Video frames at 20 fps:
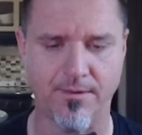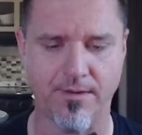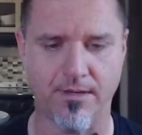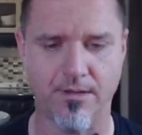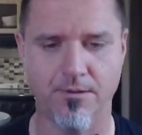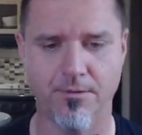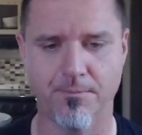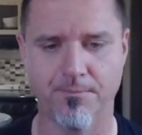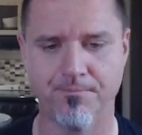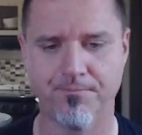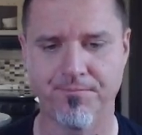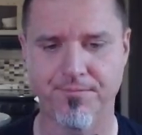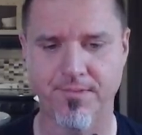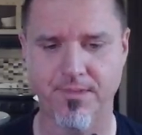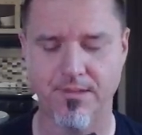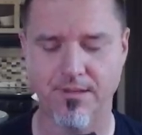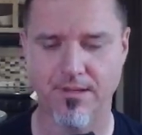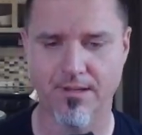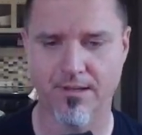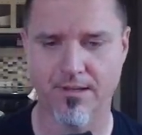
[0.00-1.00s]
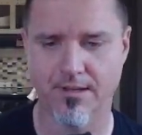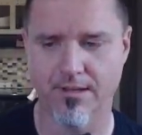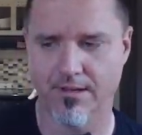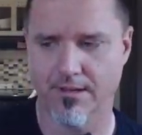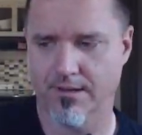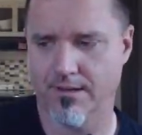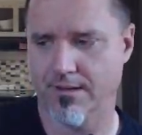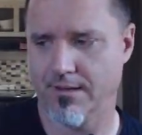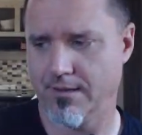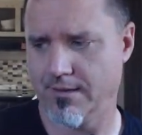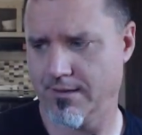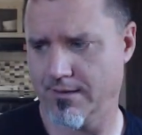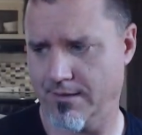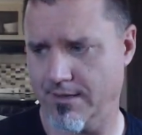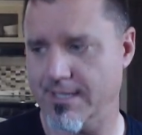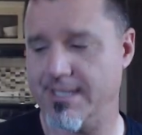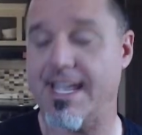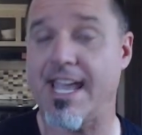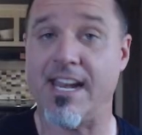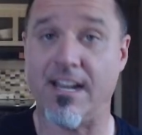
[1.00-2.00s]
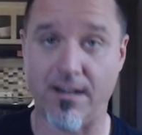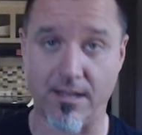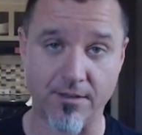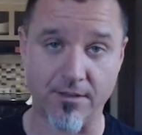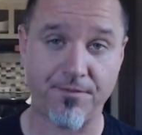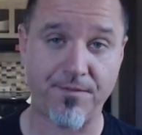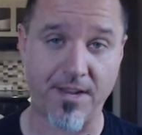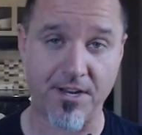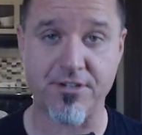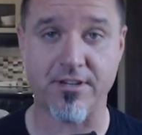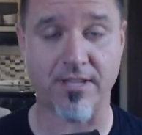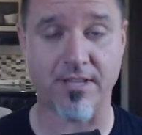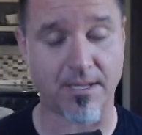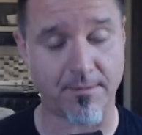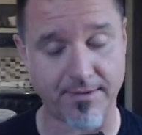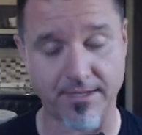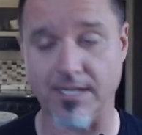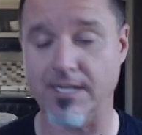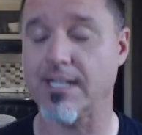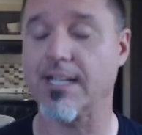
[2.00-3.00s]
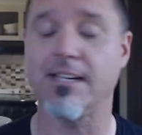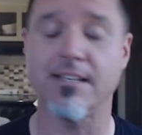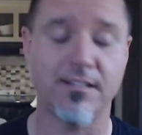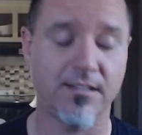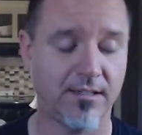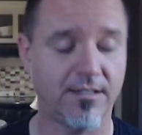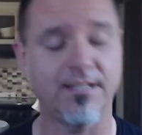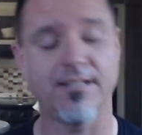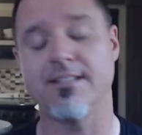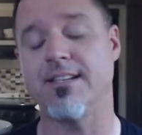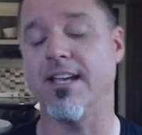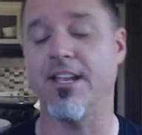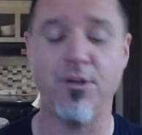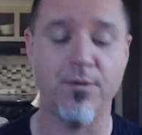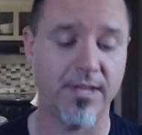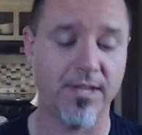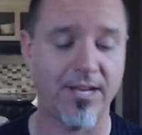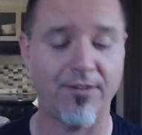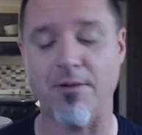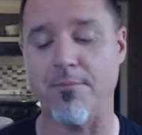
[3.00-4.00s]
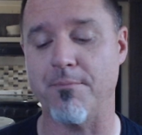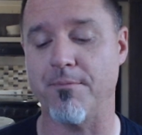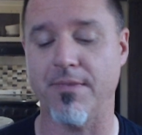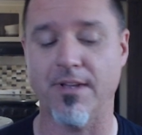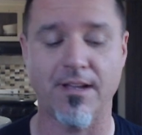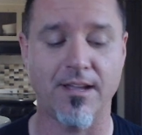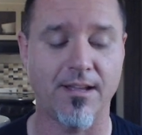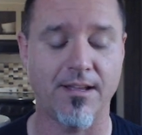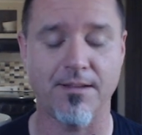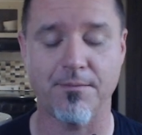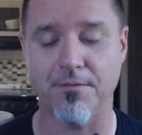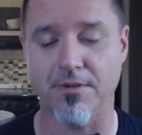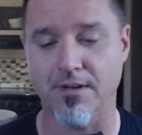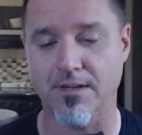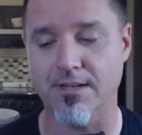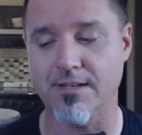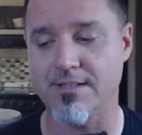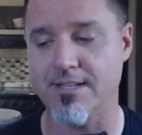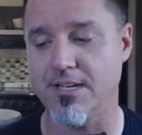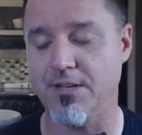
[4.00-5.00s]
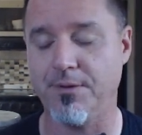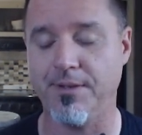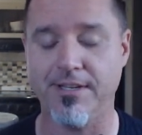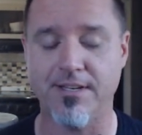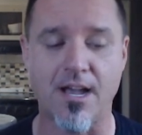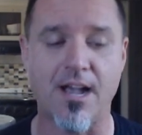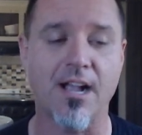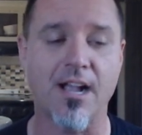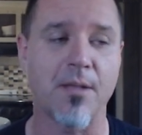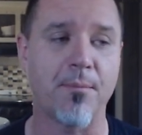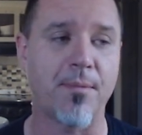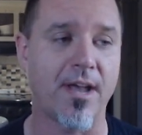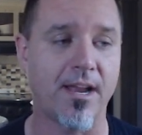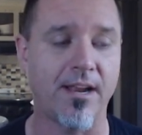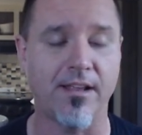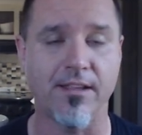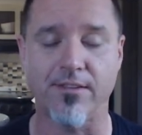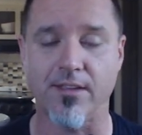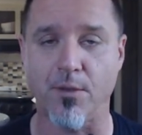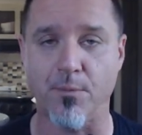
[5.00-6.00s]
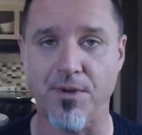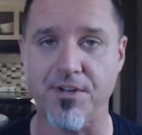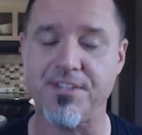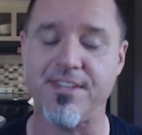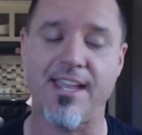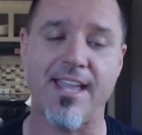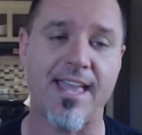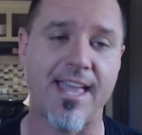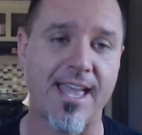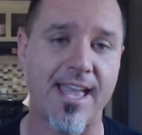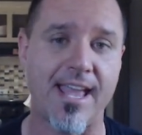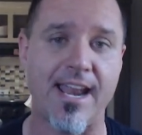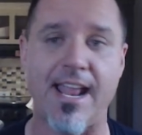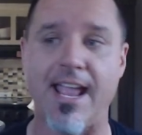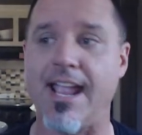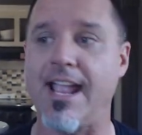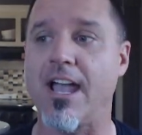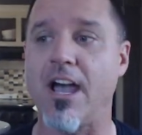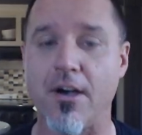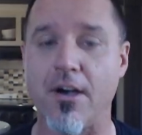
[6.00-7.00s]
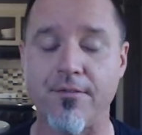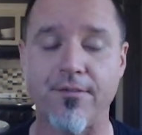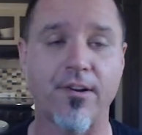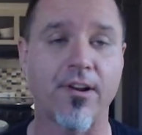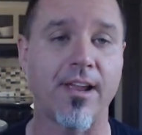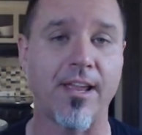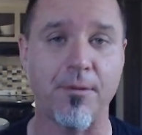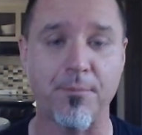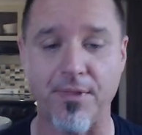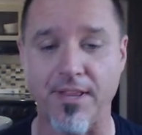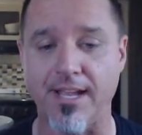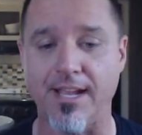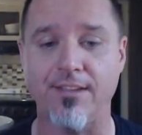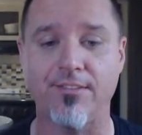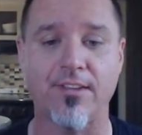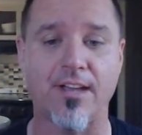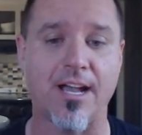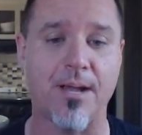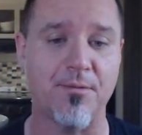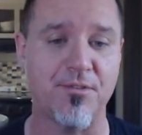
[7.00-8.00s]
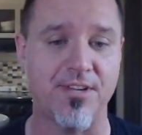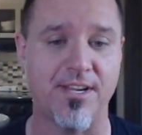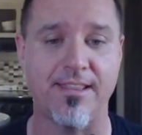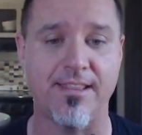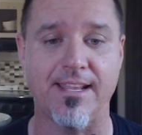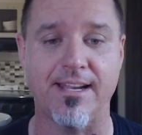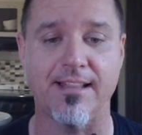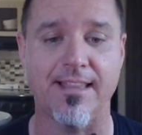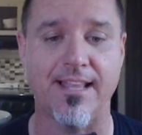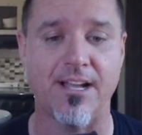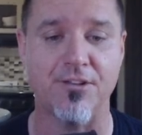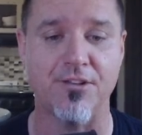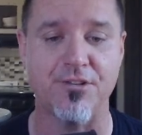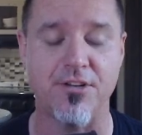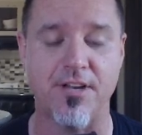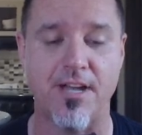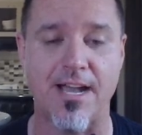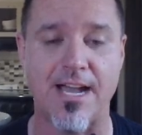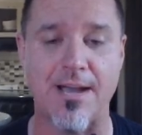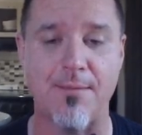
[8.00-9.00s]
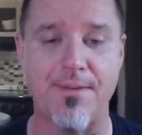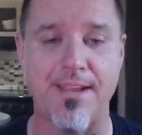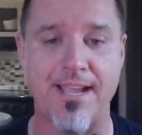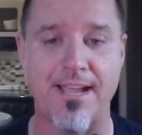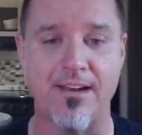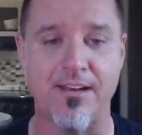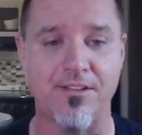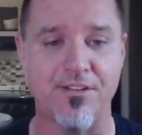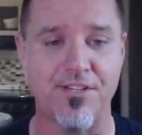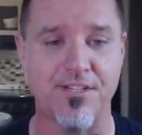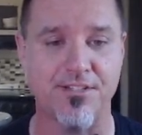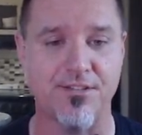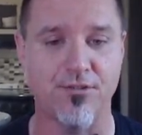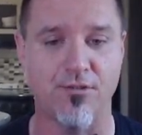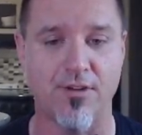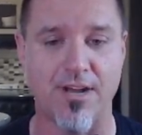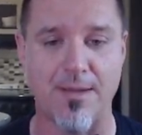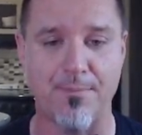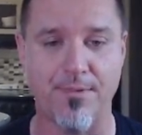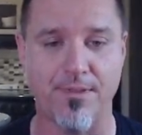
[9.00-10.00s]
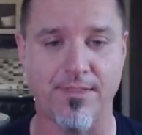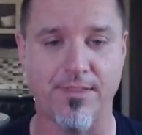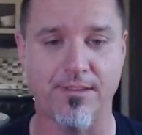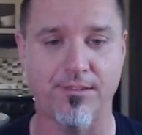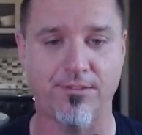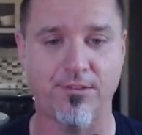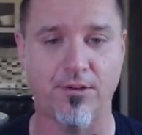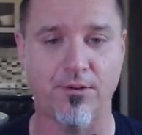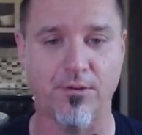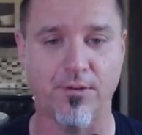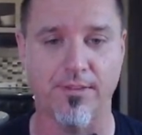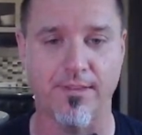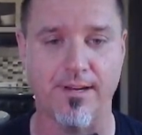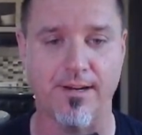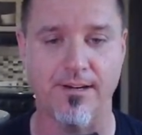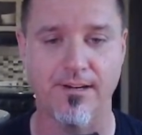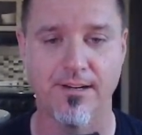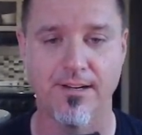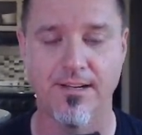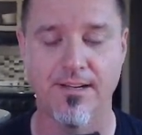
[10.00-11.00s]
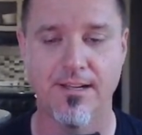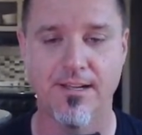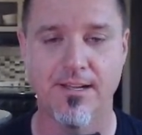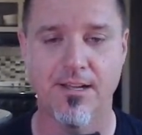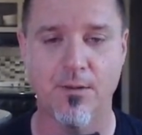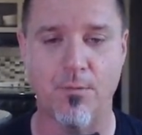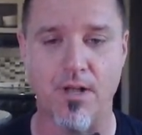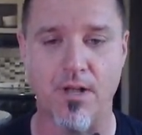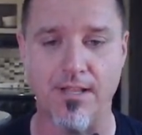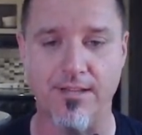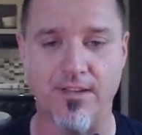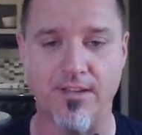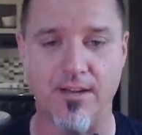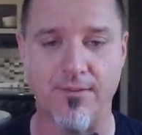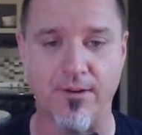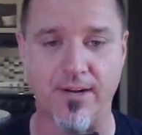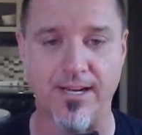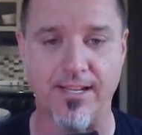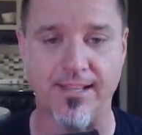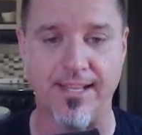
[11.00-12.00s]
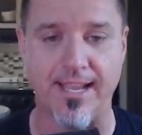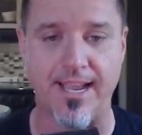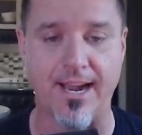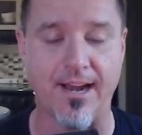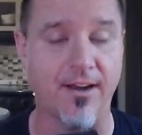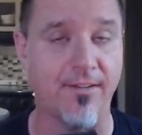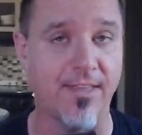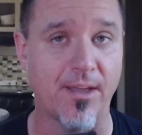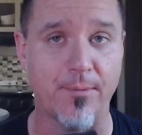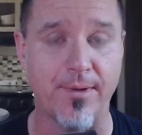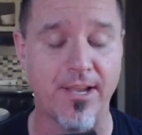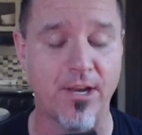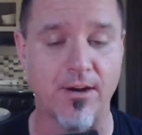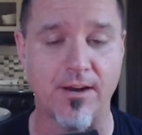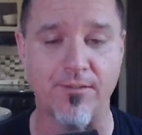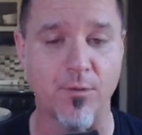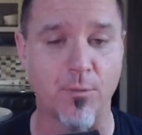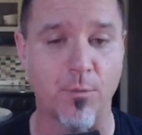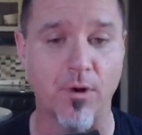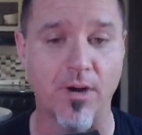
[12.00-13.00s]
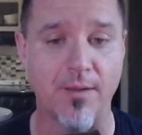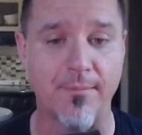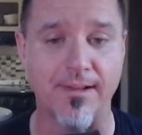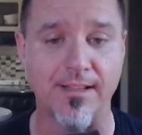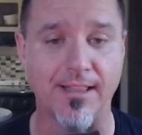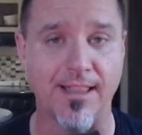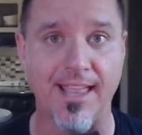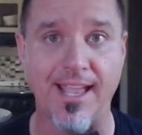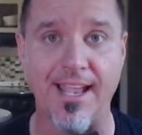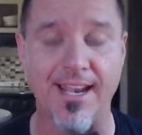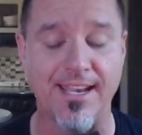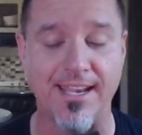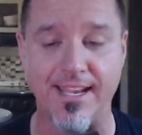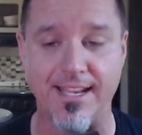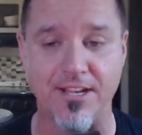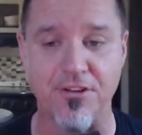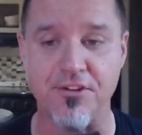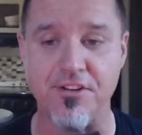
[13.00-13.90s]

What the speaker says: Go. Yet another feature that I'm going to continually talk about is I wish they had a hover in place option that allowed you to hop down and just drop the circle there while it's hovering in the air. That way you don't have to worry about landing.